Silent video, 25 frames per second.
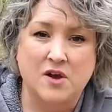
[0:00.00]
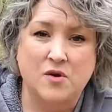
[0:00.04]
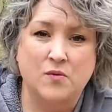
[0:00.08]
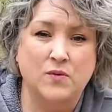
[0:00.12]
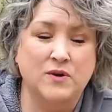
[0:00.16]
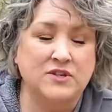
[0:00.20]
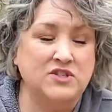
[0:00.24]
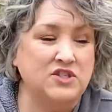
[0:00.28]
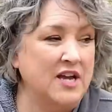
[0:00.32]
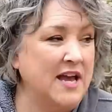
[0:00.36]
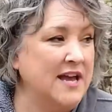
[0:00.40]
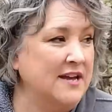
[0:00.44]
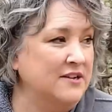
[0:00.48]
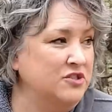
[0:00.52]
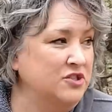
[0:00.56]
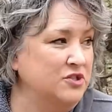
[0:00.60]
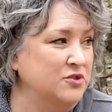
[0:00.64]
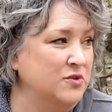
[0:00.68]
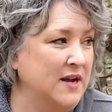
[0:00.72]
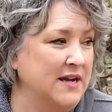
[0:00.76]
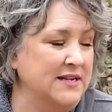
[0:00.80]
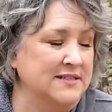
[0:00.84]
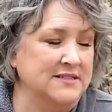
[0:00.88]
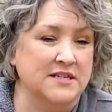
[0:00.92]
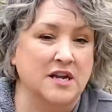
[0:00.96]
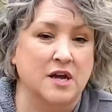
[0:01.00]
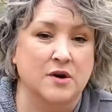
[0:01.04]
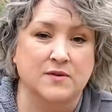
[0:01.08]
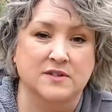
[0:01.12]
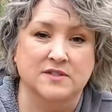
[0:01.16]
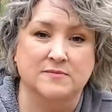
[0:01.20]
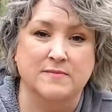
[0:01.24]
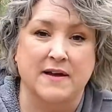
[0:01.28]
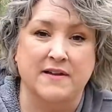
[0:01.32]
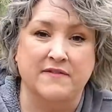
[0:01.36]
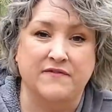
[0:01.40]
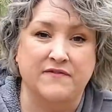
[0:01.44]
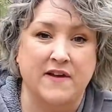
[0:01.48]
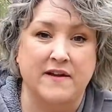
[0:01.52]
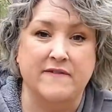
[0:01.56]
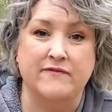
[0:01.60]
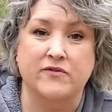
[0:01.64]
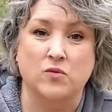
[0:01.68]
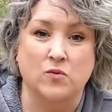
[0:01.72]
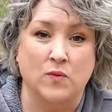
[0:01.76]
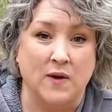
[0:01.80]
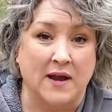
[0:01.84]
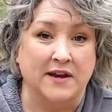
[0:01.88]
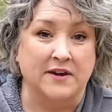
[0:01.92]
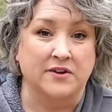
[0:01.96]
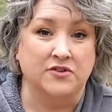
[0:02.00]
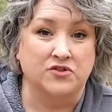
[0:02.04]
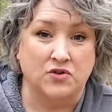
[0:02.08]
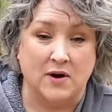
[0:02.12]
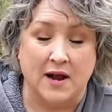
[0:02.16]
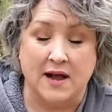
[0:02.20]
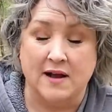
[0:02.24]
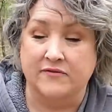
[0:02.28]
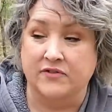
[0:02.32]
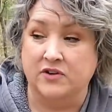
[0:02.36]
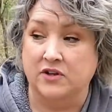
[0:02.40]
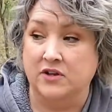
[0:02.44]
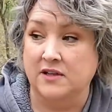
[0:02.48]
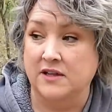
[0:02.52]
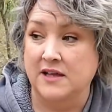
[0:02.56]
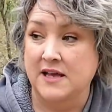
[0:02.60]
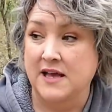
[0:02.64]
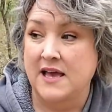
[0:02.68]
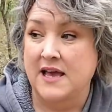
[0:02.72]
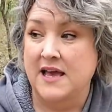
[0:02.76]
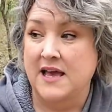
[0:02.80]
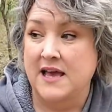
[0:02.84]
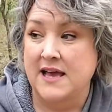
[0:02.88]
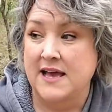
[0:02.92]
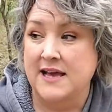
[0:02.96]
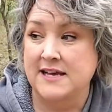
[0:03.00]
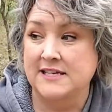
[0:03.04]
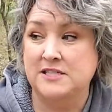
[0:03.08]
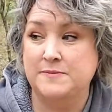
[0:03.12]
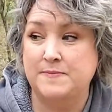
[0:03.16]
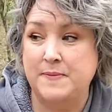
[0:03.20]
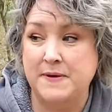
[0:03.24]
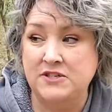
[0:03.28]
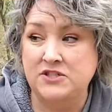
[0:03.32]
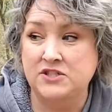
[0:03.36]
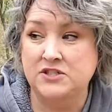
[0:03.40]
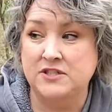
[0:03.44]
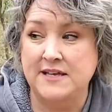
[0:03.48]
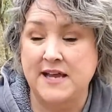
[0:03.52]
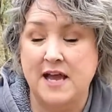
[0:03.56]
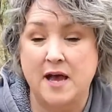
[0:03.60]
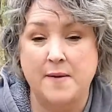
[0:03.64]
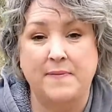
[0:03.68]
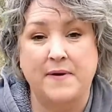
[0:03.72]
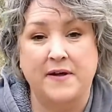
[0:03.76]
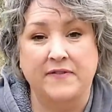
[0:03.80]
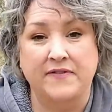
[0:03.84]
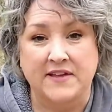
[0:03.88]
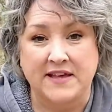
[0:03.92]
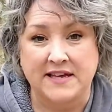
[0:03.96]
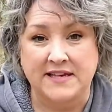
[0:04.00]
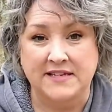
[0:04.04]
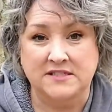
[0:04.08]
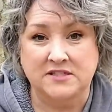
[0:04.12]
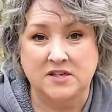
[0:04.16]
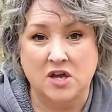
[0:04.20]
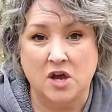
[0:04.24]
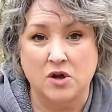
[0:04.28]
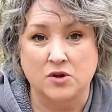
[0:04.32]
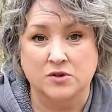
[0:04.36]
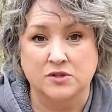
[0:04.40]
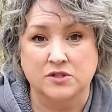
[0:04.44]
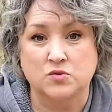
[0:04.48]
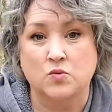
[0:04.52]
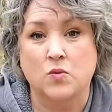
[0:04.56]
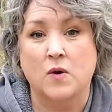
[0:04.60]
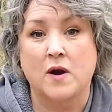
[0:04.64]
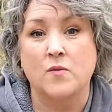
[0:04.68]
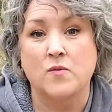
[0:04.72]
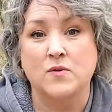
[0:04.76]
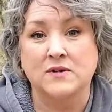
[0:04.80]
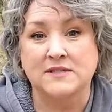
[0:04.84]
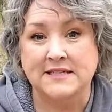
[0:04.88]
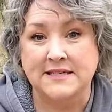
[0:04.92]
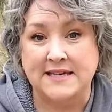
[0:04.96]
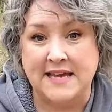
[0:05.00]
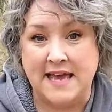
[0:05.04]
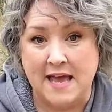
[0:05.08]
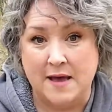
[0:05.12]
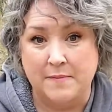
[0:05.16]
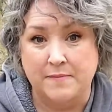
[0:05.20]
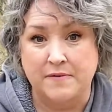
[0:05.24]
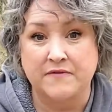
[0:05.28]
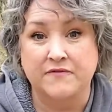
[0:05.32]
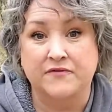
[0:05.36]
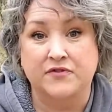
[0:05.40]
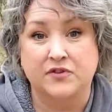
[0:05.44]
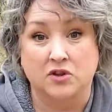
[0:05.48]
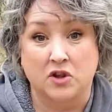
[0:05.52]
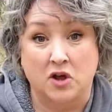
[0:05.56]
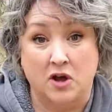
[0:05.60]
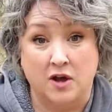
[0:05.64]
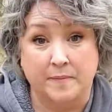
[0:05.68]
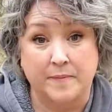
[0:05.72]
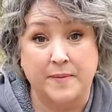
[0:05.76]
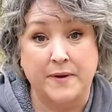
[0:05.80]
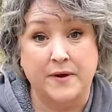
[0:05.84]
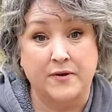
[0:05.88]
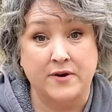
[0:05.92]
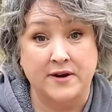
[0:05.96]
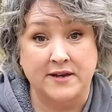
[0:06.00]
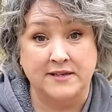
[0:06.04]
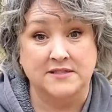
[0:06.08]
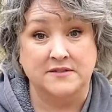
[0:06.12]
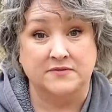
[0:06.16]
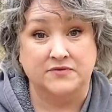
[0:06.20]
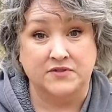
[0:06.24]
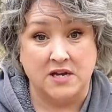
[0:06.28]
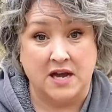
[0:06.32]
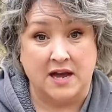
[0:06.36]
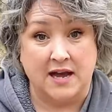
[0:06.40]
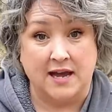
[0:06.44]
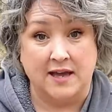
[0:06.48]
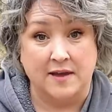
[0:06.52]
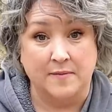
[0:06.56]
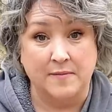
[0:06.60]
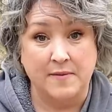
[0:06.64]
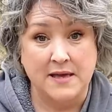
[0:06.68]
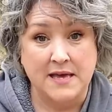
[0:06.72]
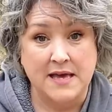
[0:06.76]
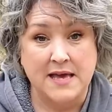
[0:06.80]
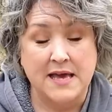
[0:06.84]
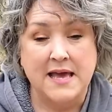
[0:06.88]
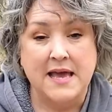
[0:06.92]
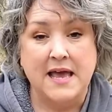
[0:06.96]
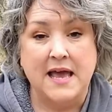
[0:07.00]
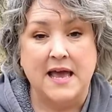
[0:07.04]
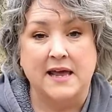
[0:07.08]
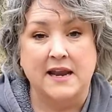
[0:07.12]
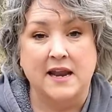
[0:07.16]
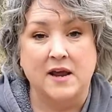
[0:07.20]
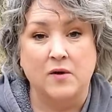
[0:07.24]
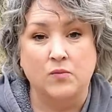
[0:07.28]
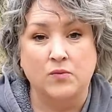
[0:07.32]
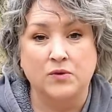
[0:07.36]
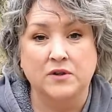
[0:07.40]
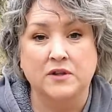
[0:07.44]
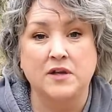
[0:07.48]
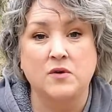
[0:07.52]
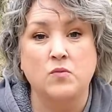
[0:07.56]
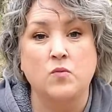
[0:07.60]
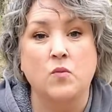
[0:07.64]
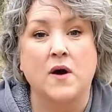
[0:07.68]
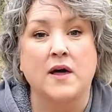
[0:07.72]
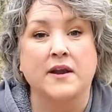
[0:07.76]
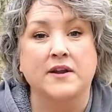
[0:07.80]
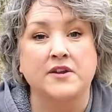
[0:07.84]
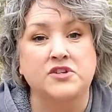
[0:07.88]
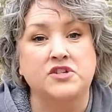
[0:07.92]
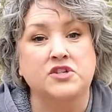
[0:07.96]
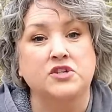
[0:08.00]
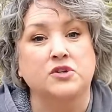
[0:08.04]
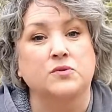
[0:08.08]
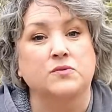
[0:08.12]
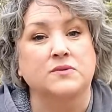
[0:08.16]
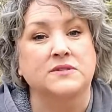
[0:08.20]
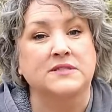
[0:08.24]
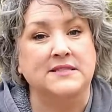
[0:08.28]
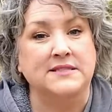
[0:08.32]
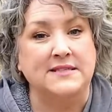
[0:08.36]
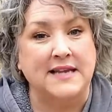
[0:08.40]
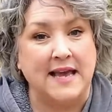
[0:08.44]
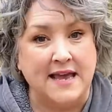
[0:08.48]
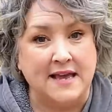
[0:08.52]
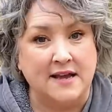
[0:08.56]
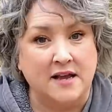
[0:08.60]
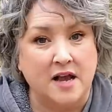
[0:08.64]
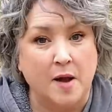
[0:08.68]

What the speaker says: which as you guys know is my favorite way to travel, especially up on the East Coast where I wasn't camping for long periods of time and I really wanted to stay a